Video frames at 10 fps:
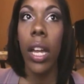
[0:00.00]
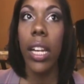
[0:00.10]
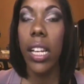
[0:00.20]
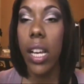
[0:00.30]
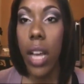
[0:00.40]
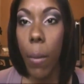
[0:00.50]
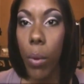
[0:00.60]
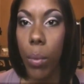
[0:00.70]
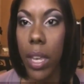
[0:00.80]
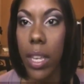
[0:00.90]
in like a
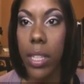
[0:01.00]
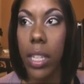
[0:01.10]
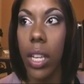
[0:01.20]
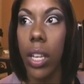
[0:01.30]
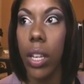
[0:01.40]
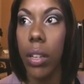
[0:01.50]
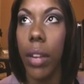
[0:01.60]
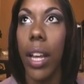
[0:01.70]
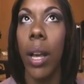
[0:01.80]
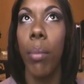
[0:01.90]
couple weeks,
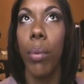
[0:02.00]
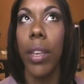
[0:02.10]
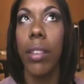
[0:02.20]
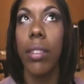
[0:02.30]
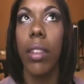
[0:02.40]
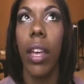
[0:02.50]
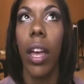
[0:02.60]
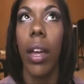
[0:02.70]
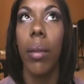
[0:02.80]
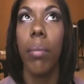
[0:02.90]
not a couple weeks,
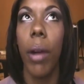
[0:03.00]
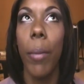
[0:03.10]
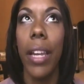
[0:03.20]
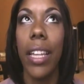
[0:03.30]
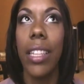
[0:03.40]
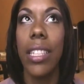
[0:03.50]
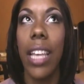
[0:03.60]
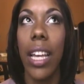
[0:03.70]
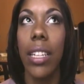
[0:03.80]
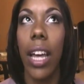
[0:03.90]
probably like the
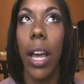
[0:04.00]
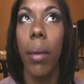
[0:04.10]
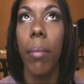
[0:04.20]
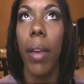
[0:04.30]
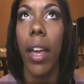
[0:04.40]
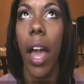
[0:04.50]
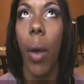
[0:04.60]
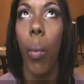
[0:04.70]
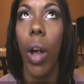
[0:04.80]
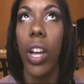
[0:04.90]
second time
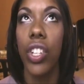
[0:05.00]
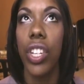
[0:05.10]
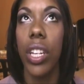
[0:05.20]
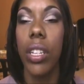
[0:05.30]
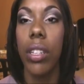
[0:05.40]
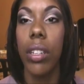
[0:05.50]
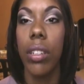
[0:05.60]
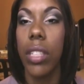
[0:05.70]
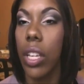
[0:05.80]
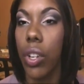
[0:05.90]
I wash it,
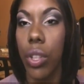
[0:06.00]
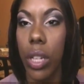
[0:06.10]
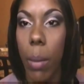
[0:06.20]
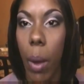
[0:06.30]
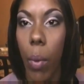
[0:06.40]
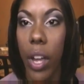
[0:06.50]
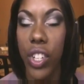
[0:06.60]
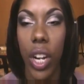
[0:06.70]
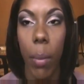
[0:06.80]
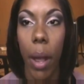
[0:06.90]
second or third time I
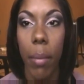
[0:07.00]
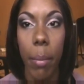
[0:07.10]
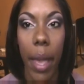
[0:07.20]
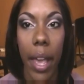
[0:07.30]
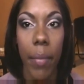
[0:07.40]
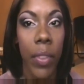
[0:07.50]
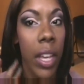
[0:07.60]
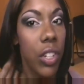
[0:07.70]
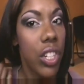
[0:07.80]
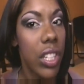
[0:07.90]
wash it, I'll probably be back
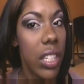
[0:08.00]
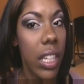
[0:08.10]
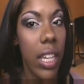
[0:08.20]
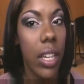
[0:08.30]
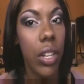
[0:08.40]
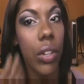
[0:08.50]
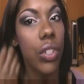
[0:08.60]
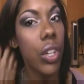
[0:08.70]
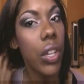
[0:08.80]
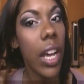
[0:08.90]
just to see, you
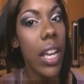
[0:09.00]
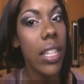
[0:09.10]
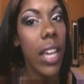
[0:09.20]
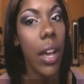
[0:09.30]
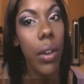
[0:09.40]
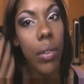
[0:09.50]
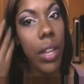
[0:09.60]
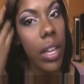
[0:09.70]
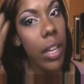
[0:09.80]
know, show you guys how